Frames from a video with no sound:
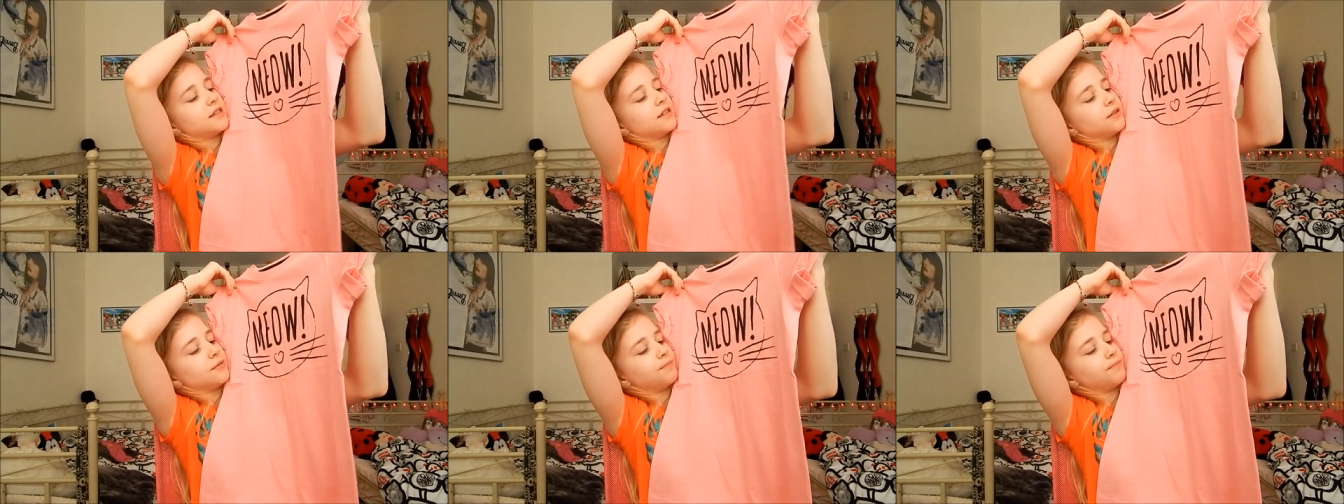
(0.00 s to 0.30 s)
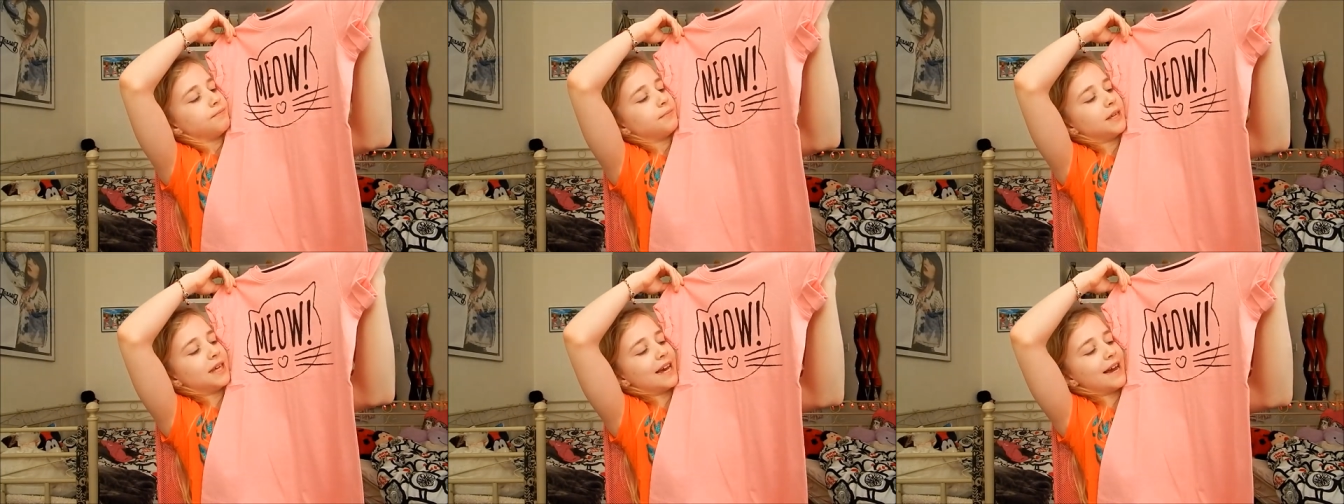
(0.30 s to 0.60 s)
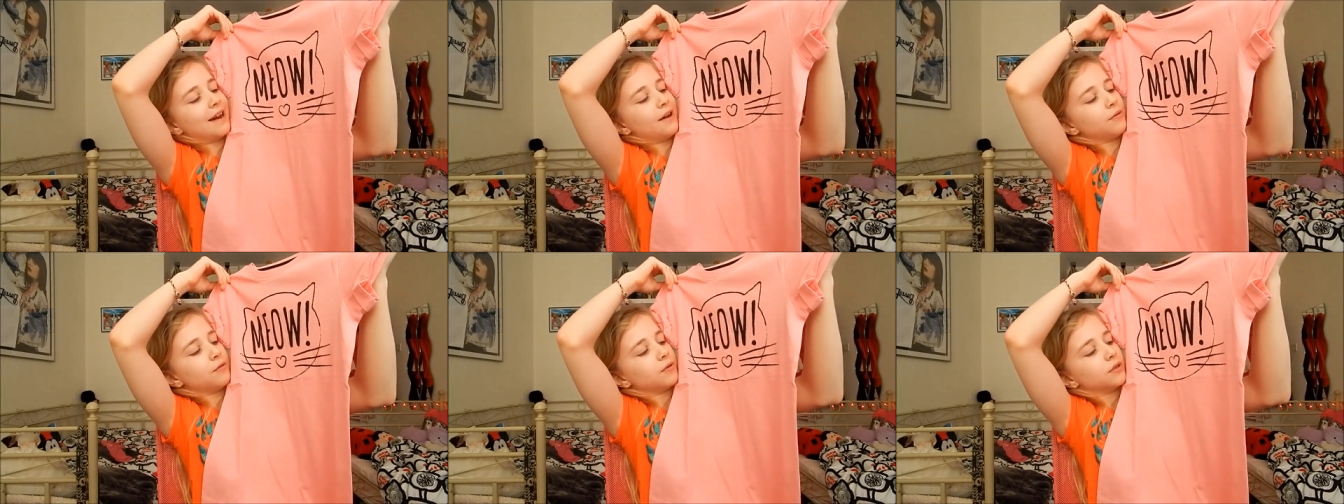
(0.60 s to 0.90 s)
says
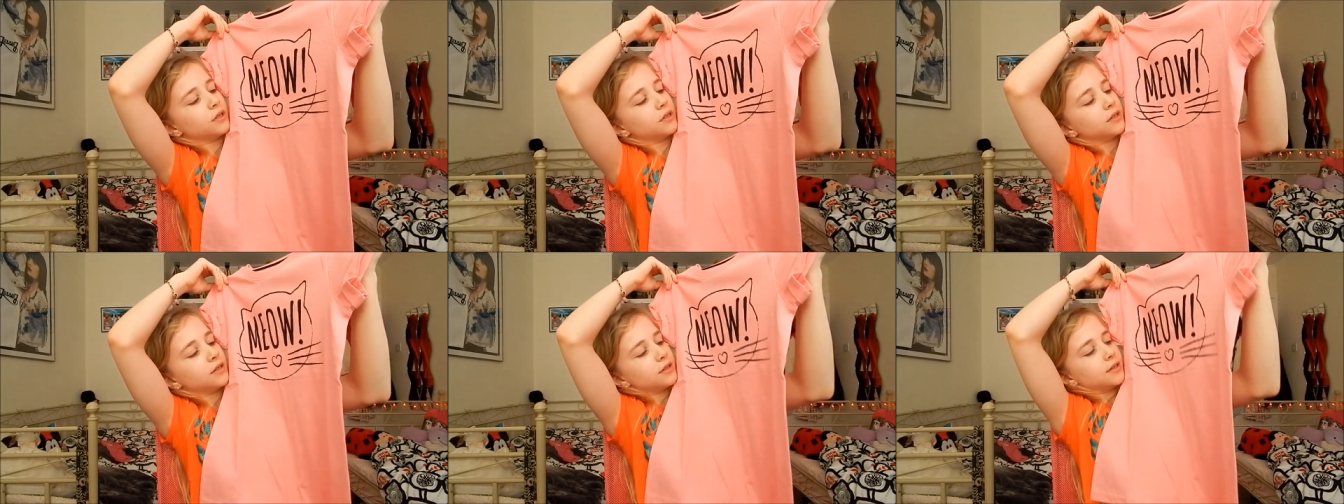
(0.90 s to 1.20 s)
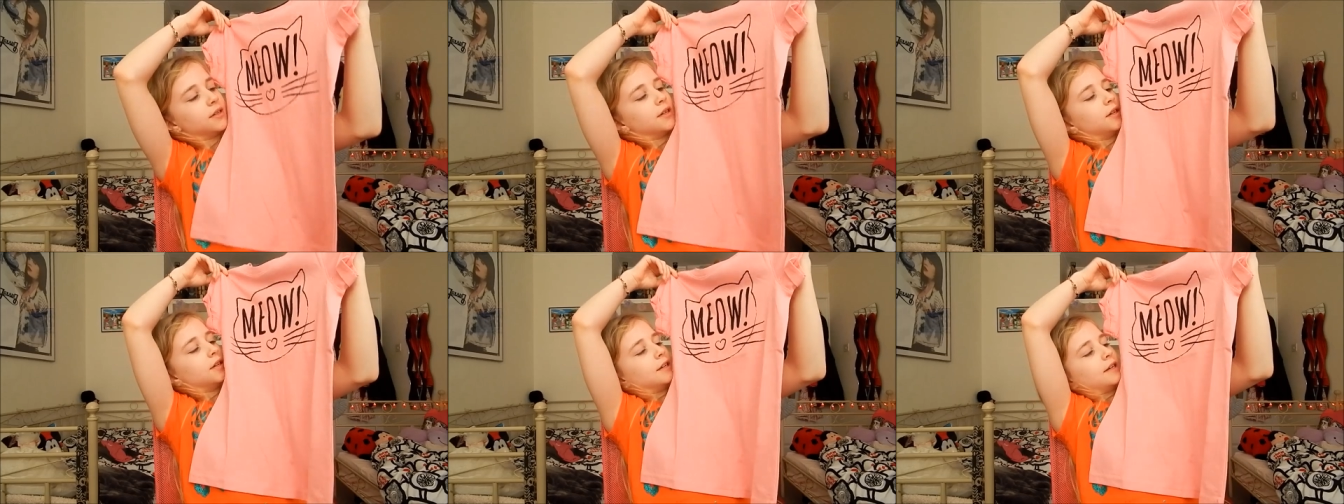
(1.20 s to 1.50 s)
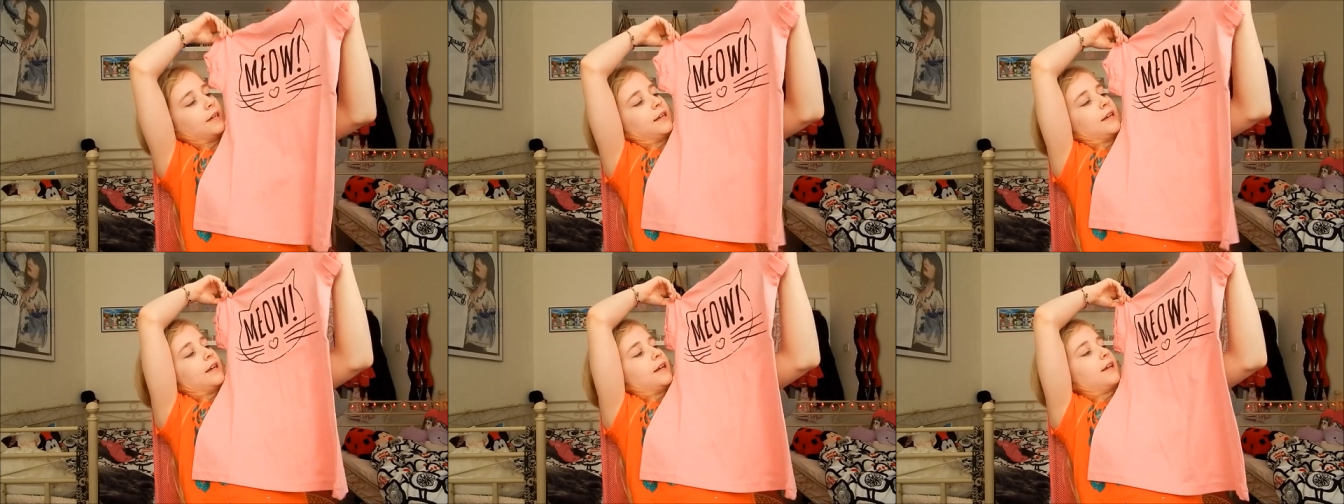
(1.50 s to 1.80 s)
meow
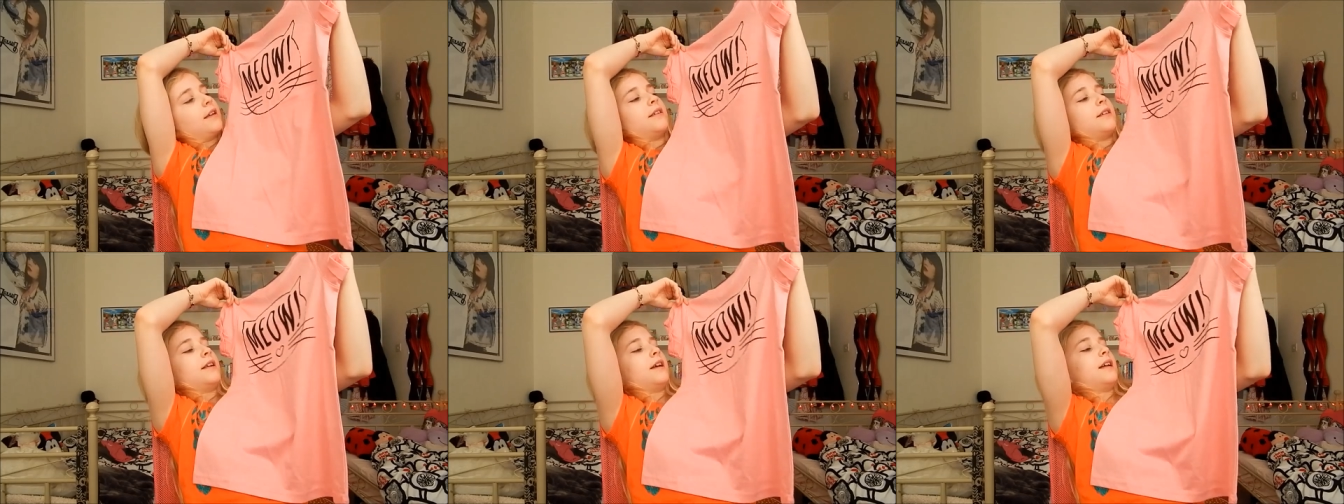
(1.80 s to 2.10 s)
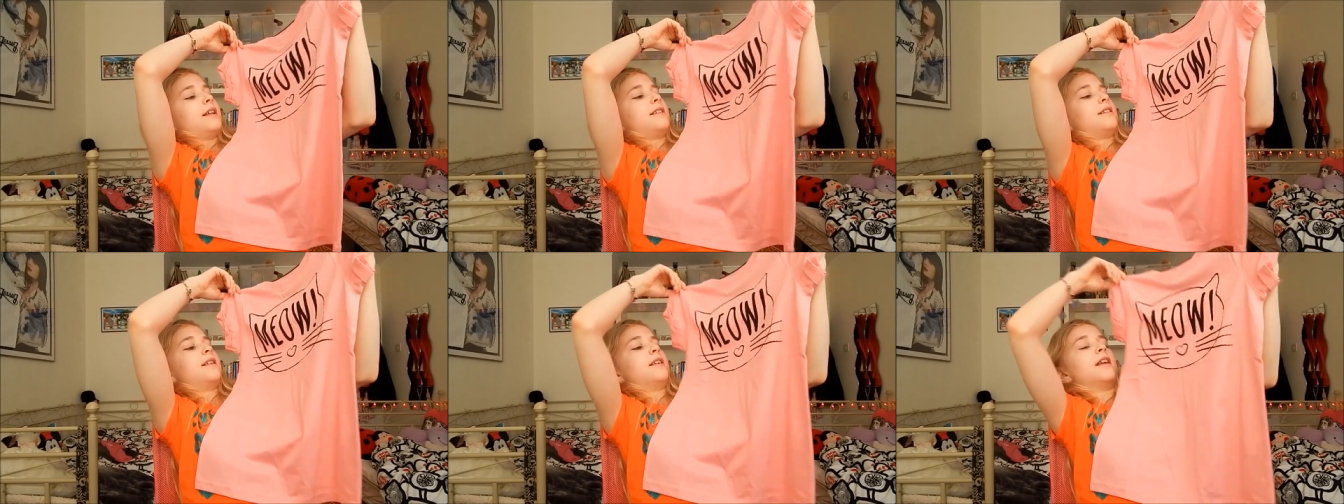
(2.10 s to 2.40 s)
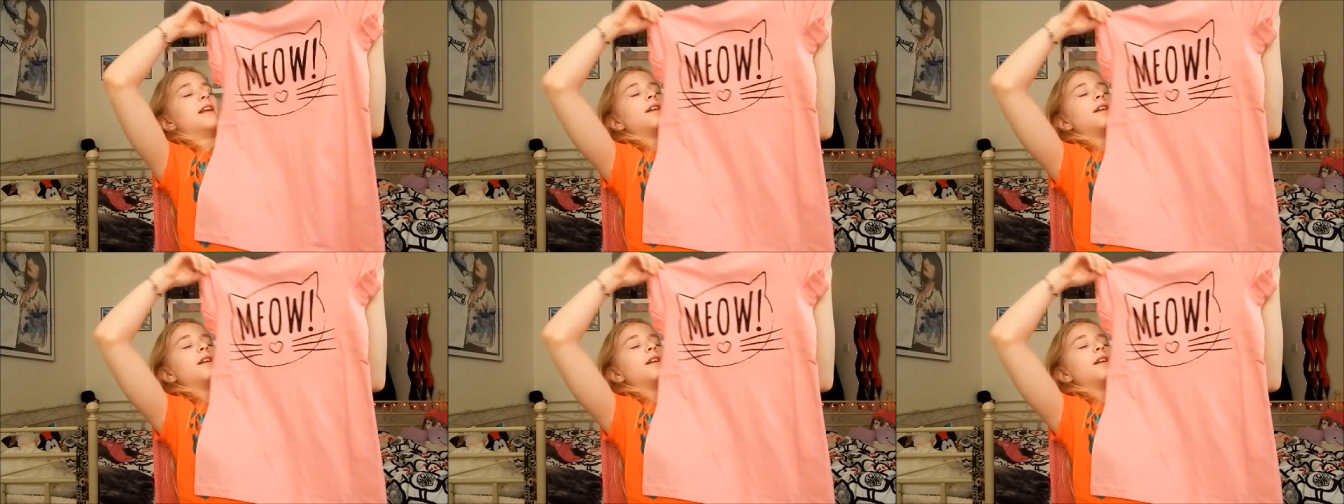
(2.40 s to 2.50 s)
and it